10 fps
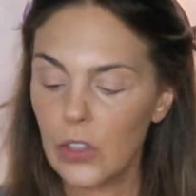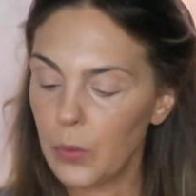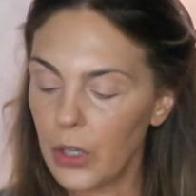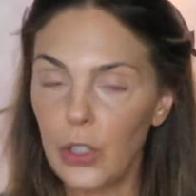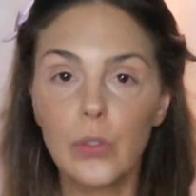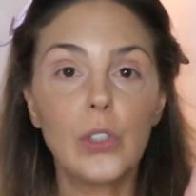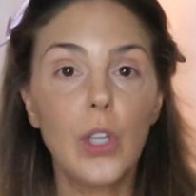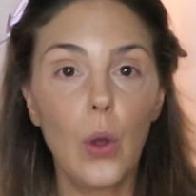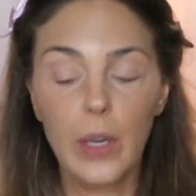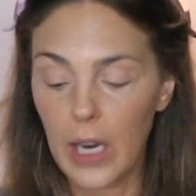So we're going to use
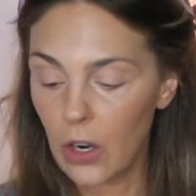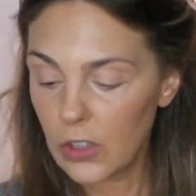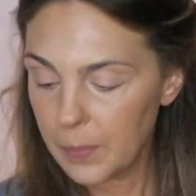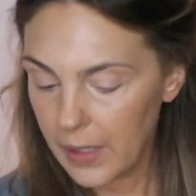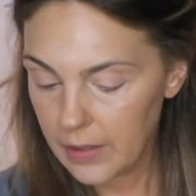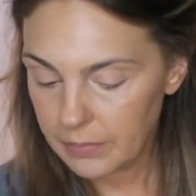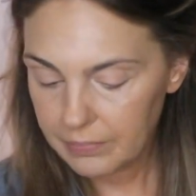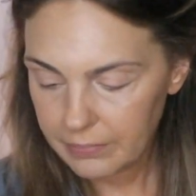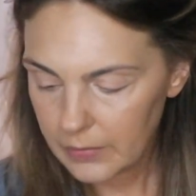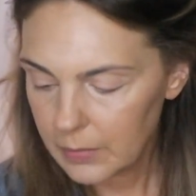Coty Airspun.
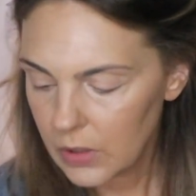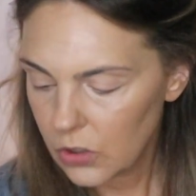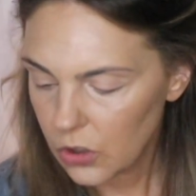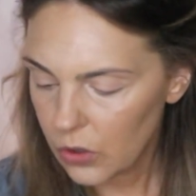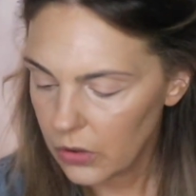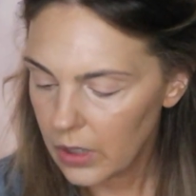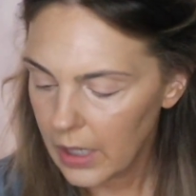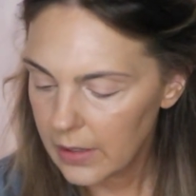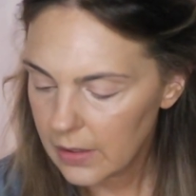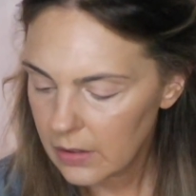Let me just show you
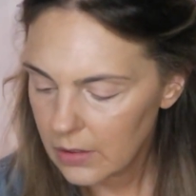guys,